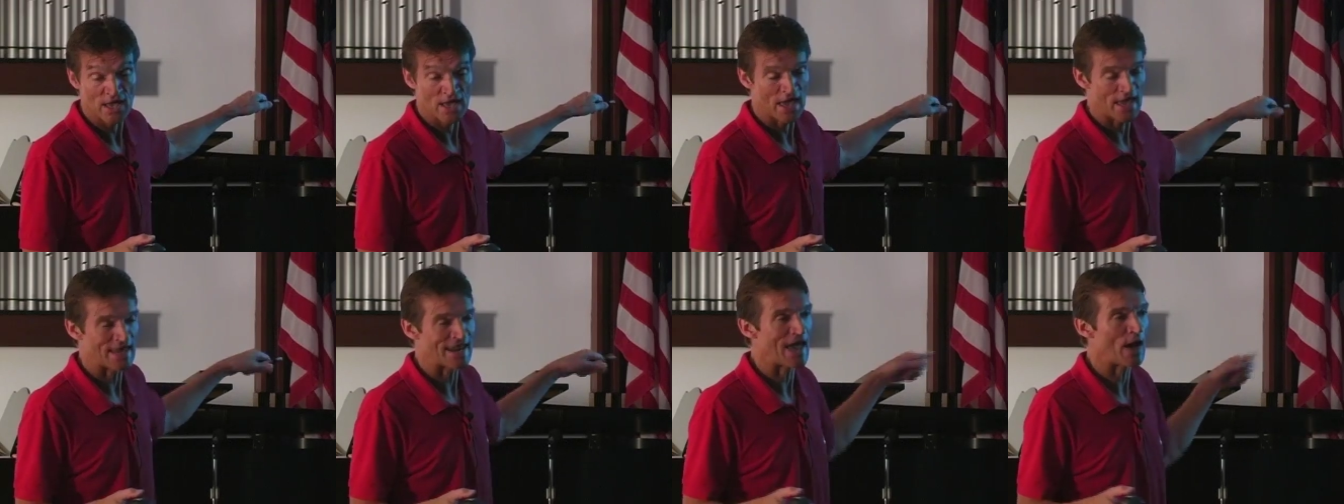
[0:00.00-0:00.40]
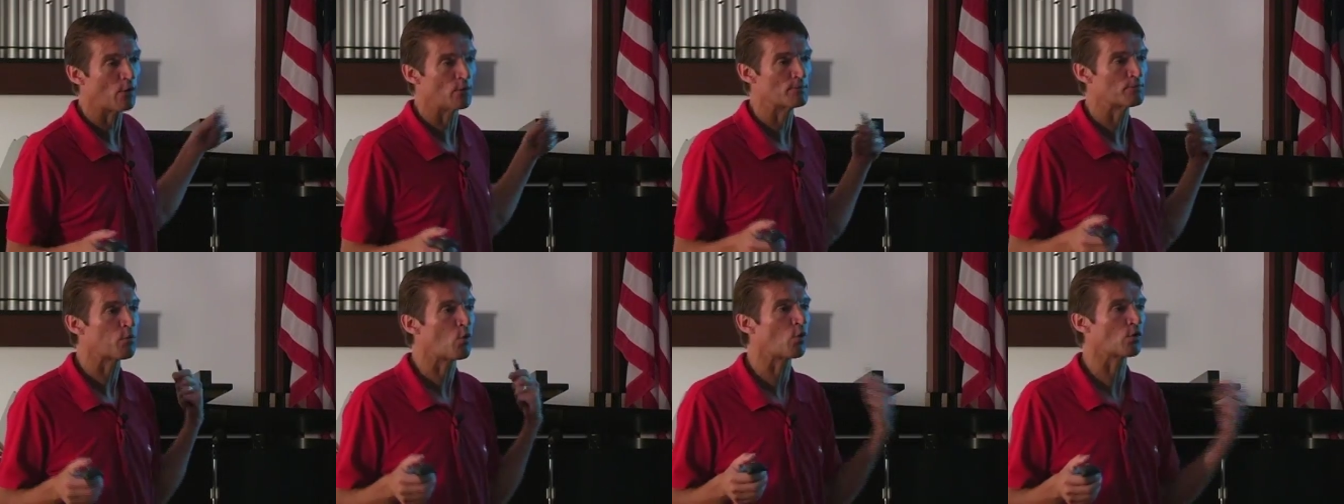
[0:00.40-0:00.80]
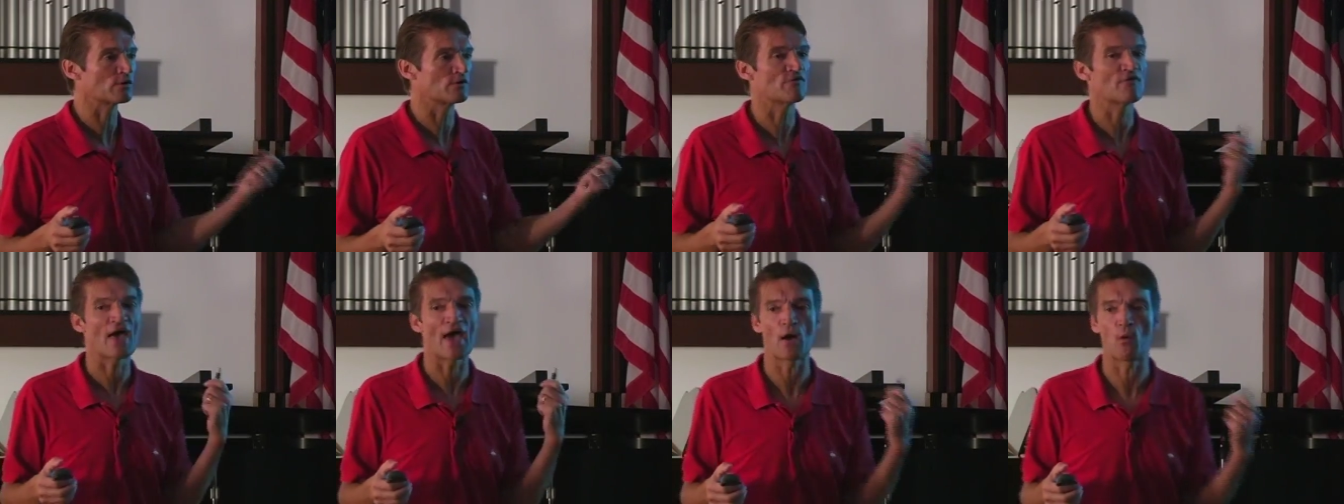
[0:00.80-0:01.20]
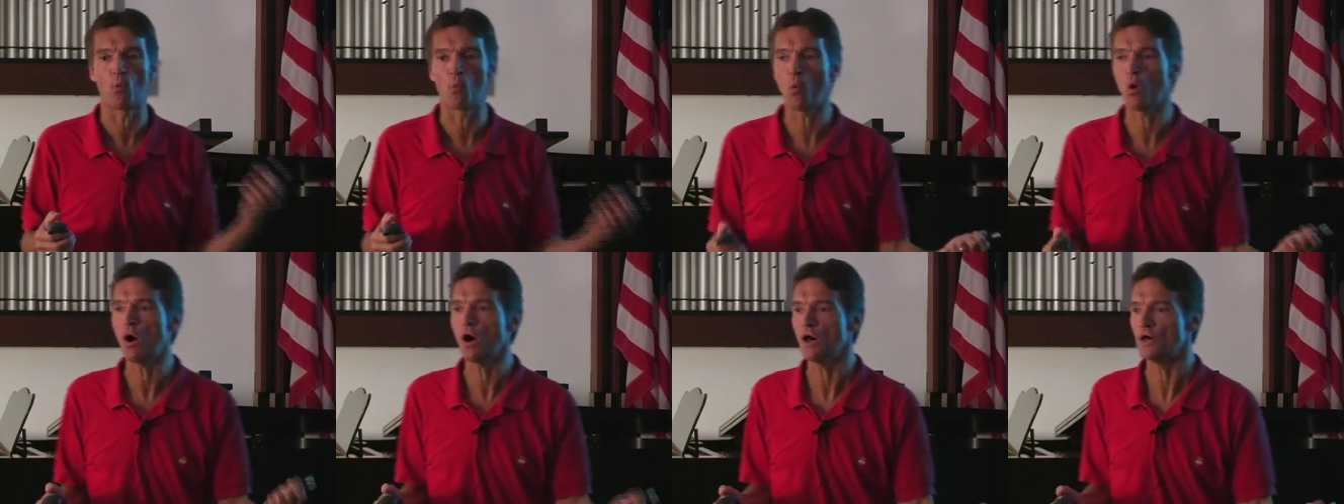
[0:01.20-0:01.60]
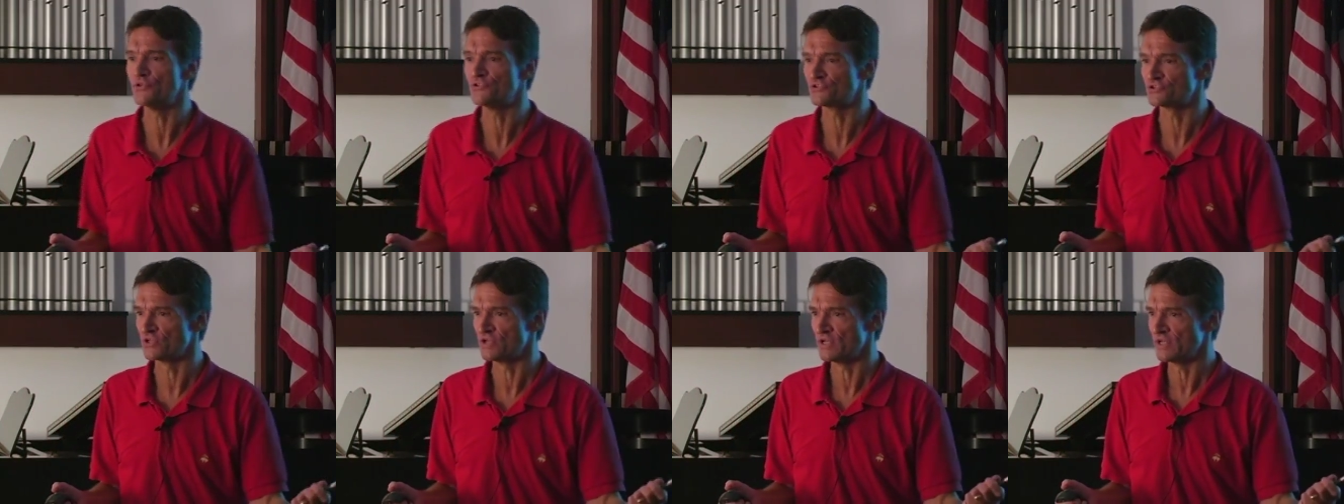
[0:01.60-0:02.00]
and how important that
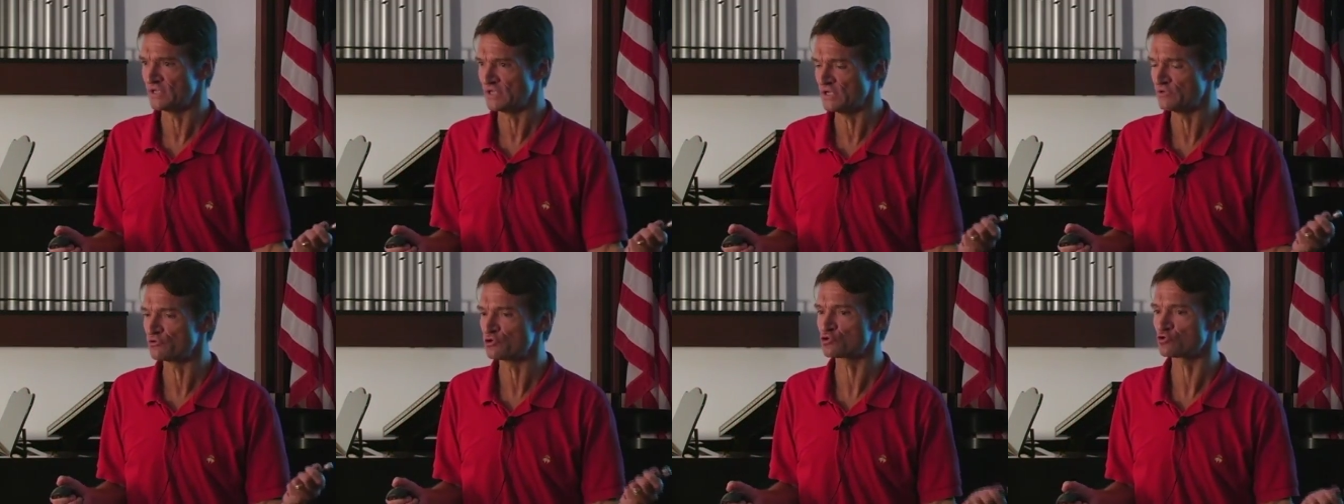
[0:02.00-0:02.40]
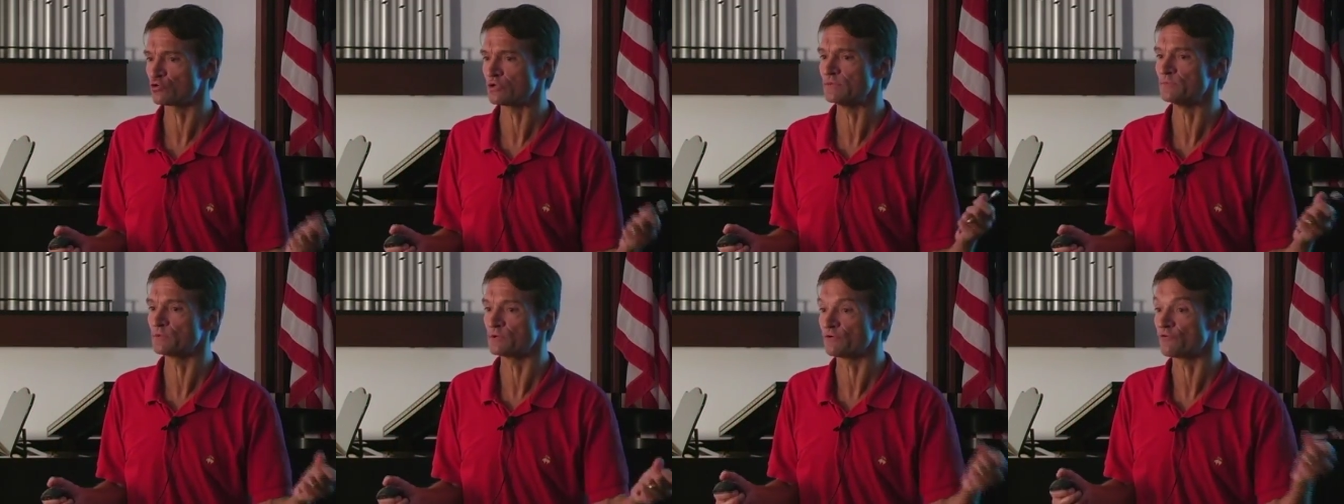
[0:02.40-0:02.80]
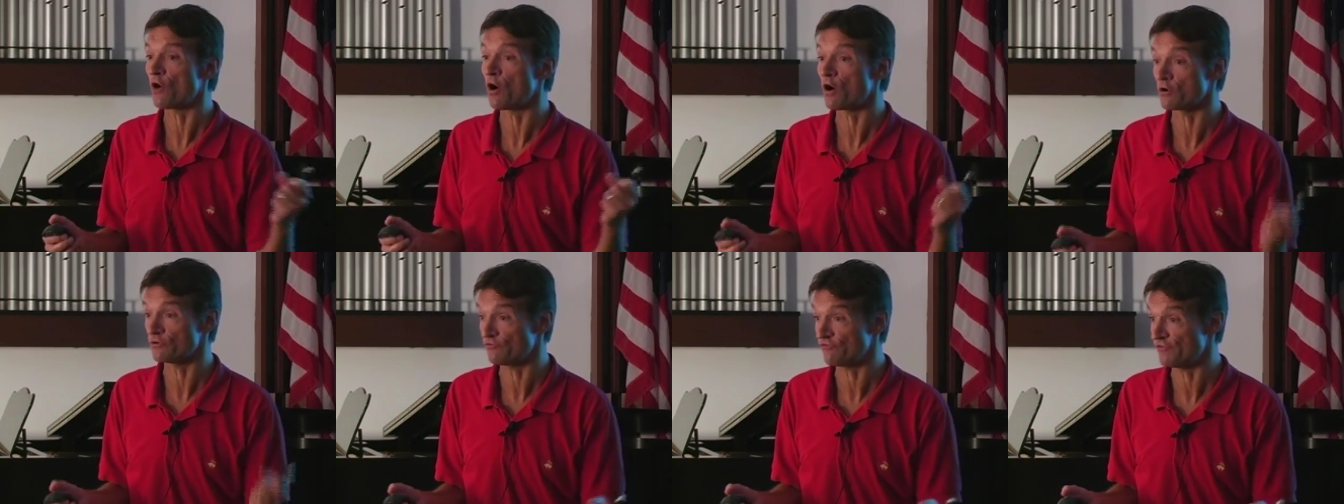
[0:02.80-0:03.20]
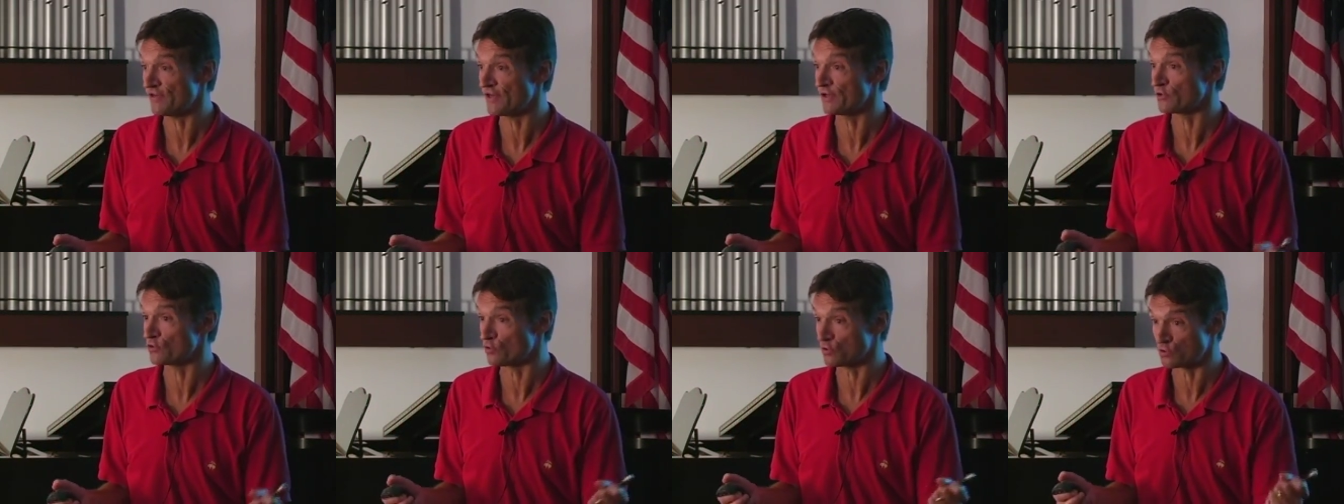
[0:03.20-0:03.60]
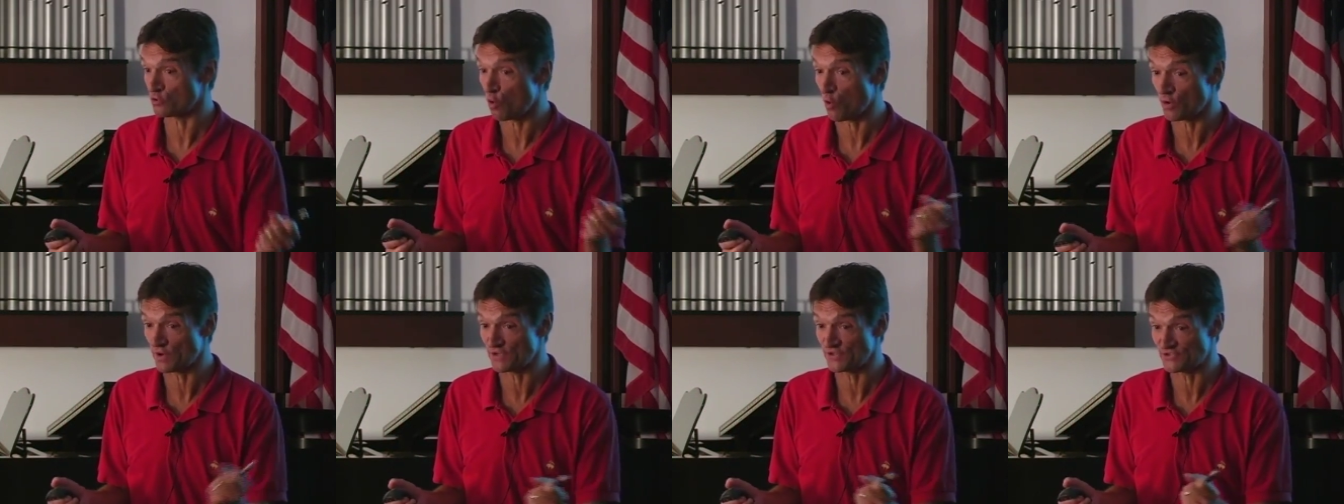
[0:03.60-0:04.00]
was in the treatment of heart failure and coronary